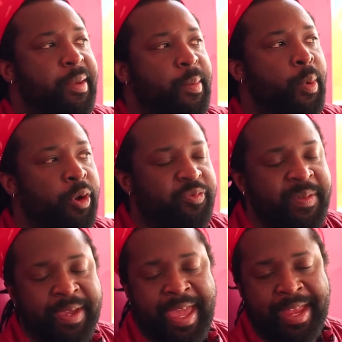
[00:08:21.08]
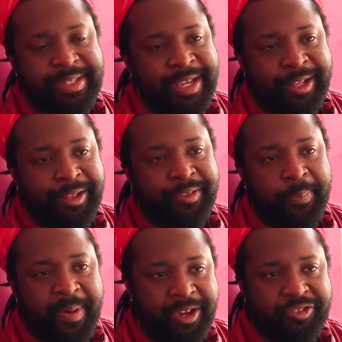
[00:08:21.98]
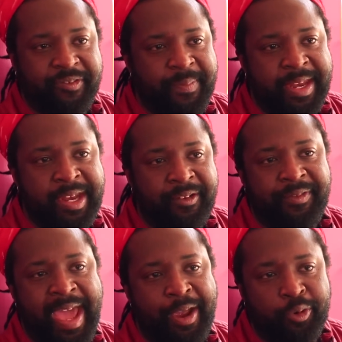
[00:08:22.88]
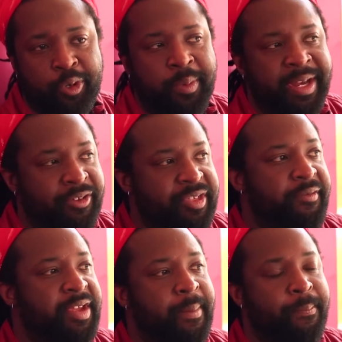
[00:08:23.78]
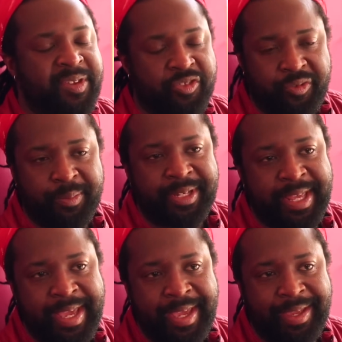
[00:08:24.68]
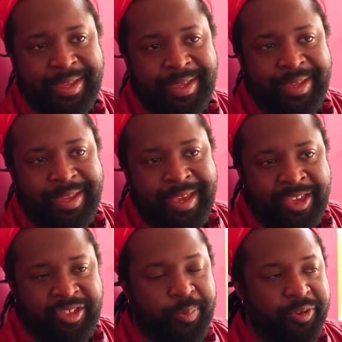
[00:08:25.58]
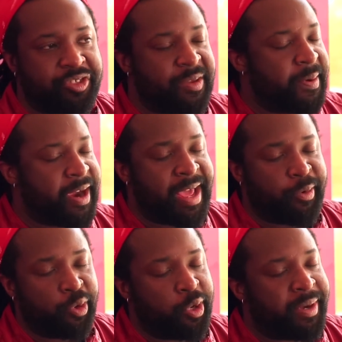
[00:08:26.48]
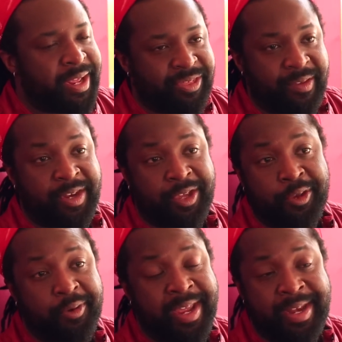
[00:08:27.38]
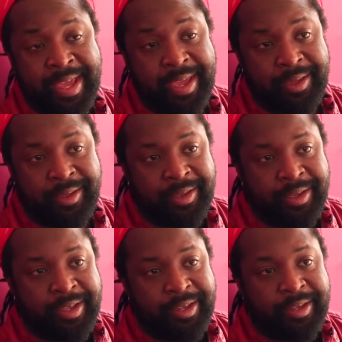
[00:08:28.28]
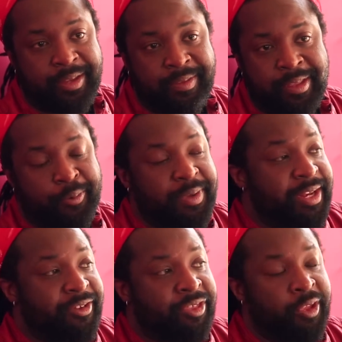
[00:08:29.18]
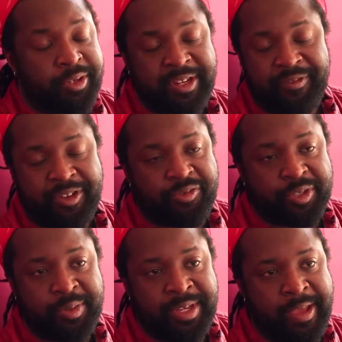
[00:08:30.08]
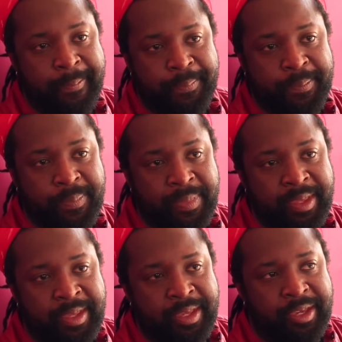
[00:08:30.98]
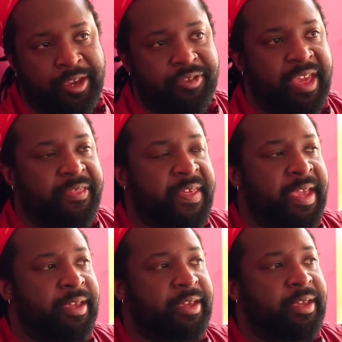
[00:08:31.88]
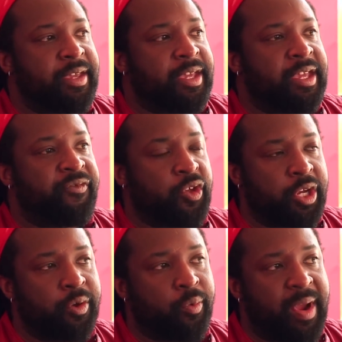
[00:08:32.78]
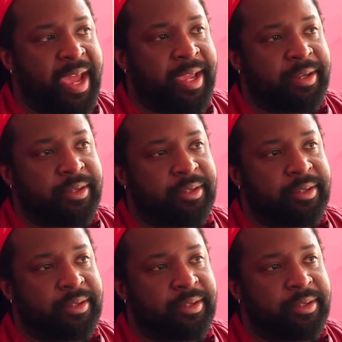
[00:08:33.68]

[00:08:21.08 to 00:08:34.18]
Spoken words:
most people can't tell the parts of my novel I wrote when I was having a miserable day, as opposed to the part I wrote when I was having a great day. There really is no difference between them. Because I think if you're going to write